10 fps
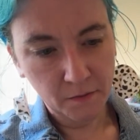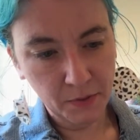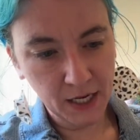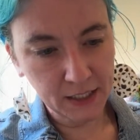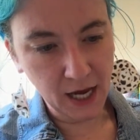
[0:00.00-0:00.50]

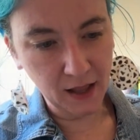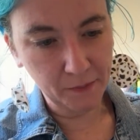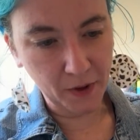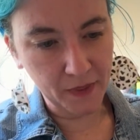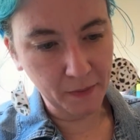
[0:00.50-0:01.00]
Big
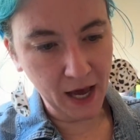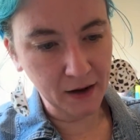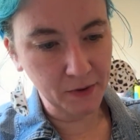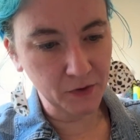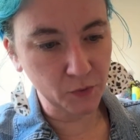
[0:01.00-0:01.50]
dollop on the
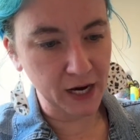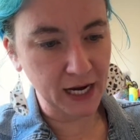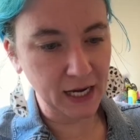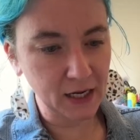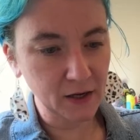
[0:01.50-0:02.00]
bottom of the
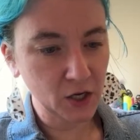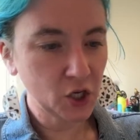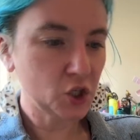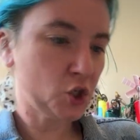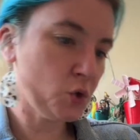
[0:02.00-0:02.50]
ring,
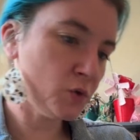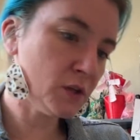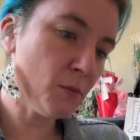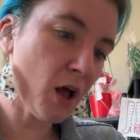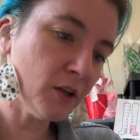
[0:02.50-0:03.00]
2
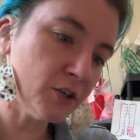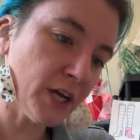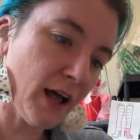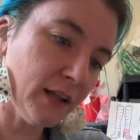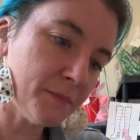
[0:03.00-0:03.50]
smaller
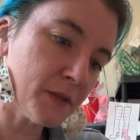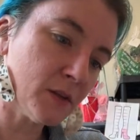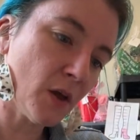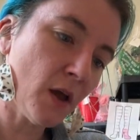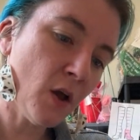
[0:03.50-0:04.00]

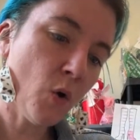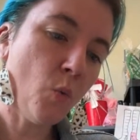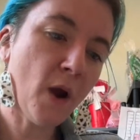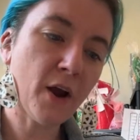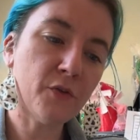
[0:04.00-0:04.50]
dollops
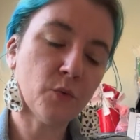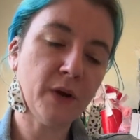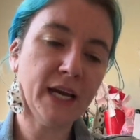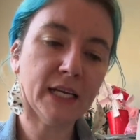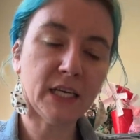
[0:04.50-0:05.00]
where the
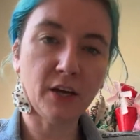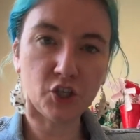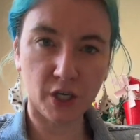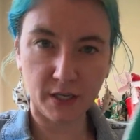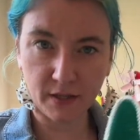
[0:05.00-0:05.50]
ring
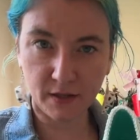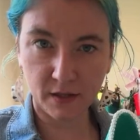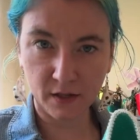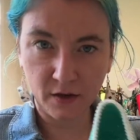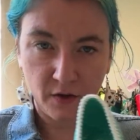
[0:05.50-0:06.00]

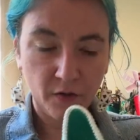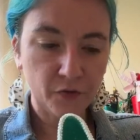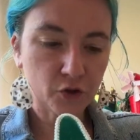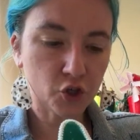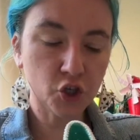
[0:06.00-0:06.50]
touches
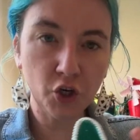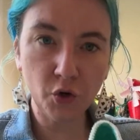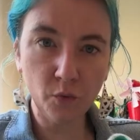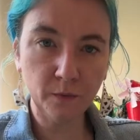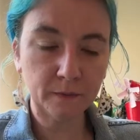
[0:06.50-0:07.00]
the shoe.